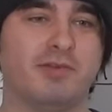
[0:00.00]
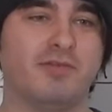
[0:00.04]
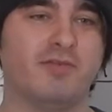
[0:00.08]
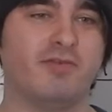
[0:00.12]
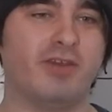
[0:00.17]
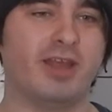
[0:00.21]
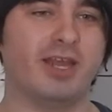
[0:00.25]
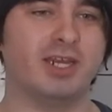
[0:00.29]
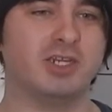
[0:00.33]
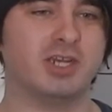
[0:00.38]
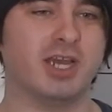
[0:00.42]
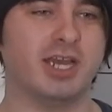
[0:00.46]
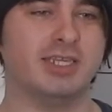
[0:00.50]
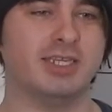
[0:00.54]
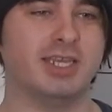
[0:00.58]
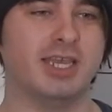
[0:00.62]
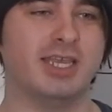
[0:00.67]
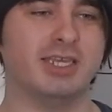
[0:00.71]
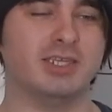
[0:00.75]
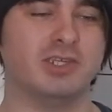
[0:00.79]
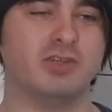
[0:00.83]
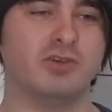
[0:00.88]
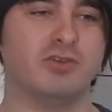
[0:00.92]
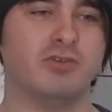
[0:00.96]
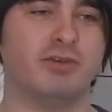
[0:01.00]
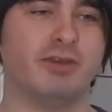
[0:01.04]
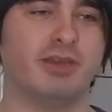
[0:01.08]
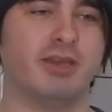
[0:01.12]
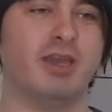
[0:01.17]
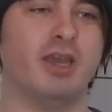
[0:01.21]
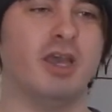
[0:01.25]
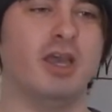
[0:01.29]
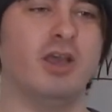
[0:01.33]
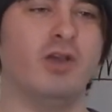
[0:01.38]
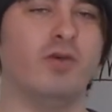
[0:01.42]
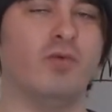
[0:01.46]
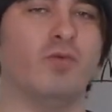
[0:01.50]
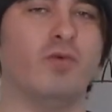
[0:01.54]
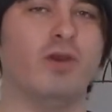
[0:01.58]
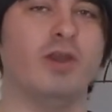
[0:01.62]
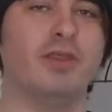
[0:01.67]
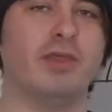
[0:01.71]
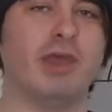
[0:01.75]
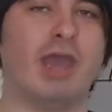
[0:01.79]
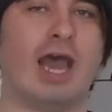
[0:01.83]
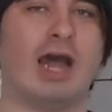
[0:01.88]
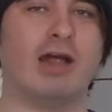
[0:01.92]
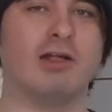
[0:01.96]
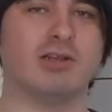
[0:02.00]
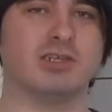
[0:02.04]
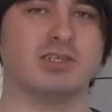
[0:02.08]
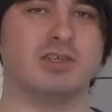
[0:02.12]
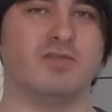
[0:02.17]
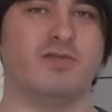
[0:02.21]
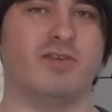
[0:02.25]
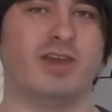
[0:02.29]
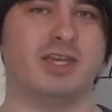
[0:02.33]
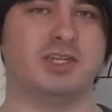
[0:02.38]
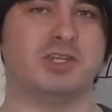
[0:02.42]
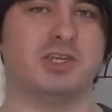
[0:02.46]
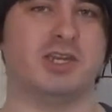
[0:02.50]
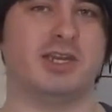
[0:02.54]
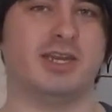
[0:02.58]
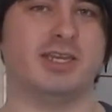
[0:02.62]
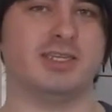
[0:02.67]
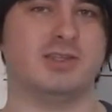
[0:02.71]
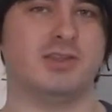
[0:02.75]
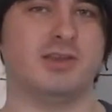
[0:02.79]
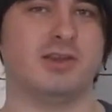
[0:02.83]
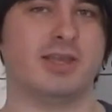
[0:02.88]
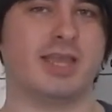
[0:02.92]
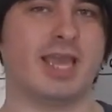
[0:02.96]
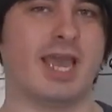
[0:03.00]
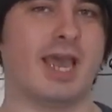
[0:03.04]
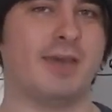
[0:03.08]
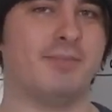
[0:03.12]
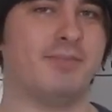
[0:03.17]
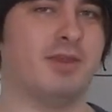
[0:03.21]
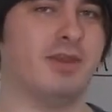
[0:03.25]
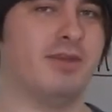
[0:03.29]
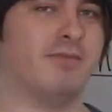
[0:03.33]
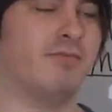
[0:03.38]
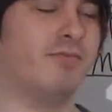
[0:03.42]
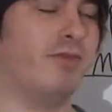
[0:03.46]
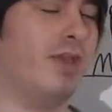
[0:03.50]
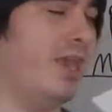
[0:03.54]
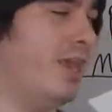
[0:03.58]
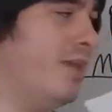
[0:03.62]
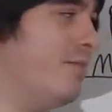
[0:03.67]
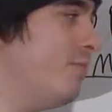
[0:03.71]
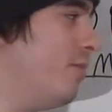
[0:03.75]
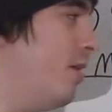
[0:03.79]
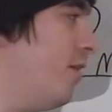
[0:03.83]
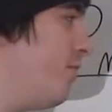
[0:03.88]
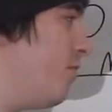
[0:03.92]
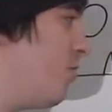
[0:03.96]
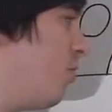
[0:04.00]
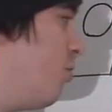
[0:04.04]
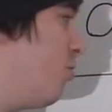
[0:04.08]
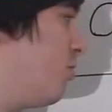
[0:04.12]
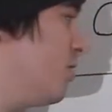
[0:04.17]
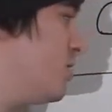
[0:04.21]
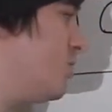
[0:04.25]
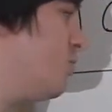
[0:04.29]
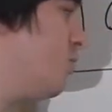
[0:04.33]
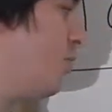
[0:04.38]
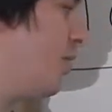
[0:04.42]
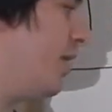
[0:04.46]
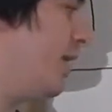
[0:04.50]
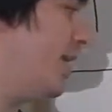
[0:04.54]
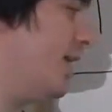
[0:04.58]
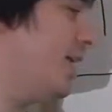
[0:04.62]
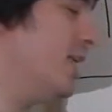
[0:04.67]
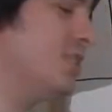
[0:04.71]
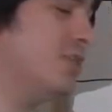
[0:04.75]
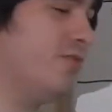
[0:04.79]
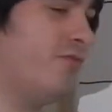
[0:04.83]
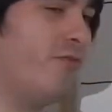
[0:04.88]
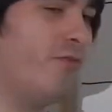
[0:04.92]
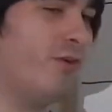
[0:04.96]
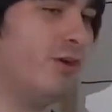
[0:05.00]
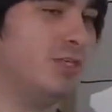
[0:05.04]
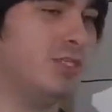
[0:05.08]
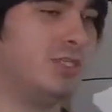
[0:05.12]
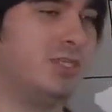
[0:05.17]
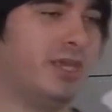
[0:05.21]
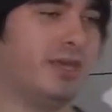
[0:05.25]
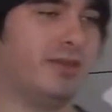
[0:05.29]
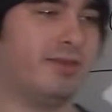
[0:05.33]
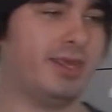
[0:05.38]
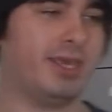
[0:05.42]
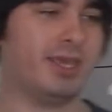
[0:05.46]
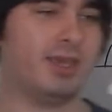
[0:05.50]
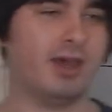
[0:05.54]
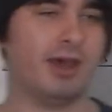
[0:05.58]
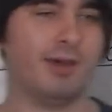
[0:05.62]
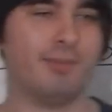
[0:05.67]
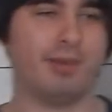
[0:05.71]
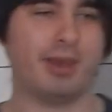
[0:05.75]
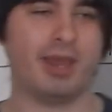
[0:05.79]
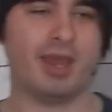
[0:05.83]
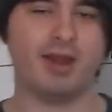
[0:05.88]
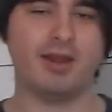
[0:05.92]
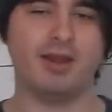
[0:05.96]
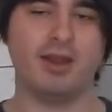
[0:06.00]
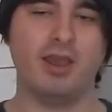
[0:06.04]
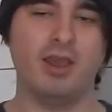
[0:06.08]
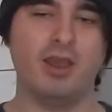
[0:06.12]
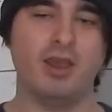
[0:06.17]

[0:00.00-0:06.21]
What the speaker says: franchise history with Alex Ovechkin as their captain, him of course winning his first Stanley Cup, and